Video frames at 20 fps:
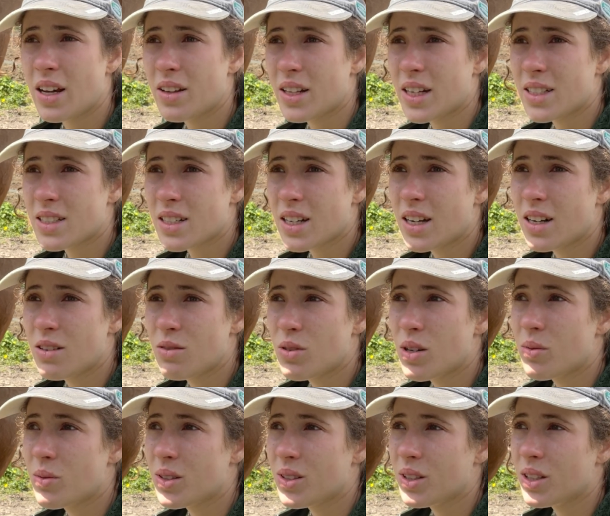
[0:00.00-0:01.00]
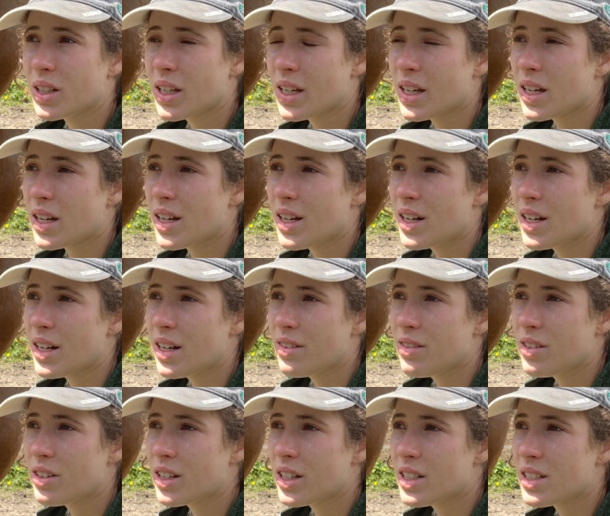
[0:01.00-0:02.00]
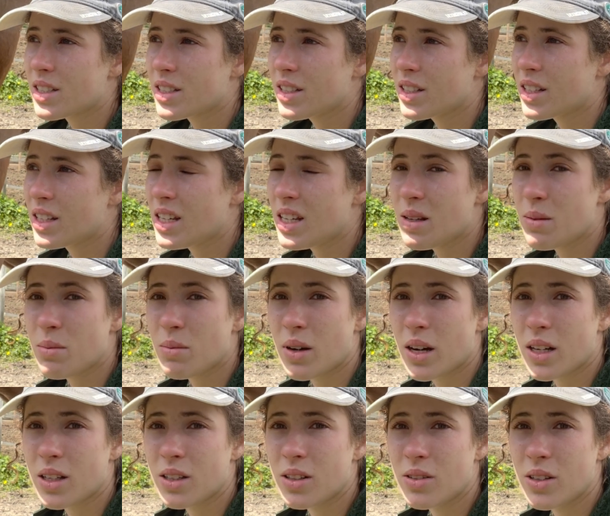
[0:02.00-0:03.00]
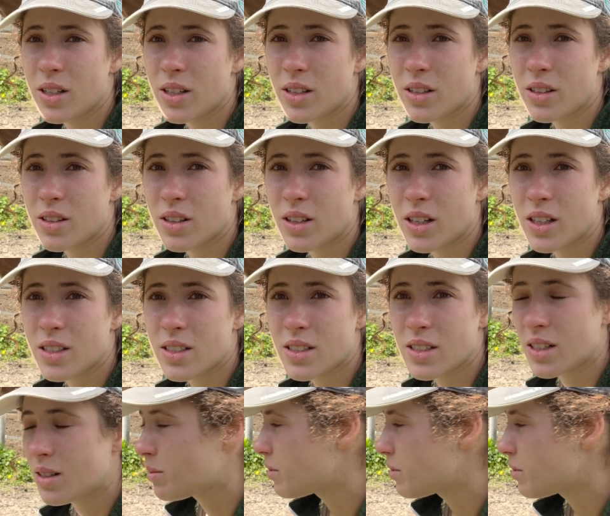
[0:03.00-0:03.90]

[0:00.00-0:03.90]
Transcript: that's kind of what we're looking at, and if you guys could keep Milo in your thoughts, that'd